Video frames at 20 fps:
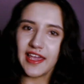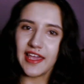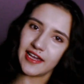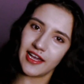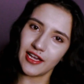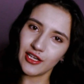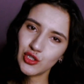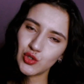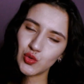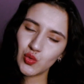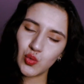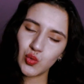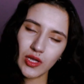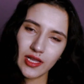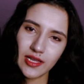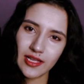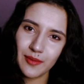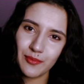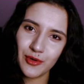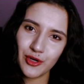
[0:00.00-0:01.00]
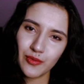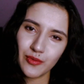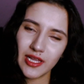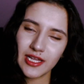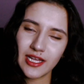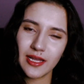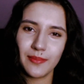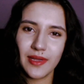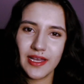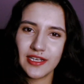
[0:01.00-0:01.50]
Hey guys, welcome or
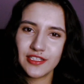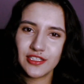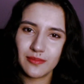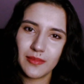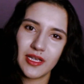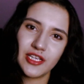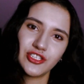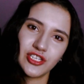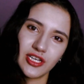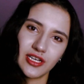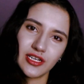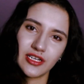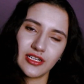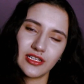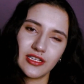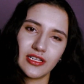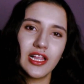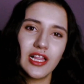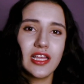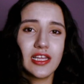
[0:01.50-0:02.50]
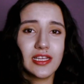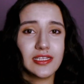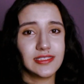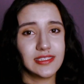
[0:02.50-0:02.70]
welcome back to my channel.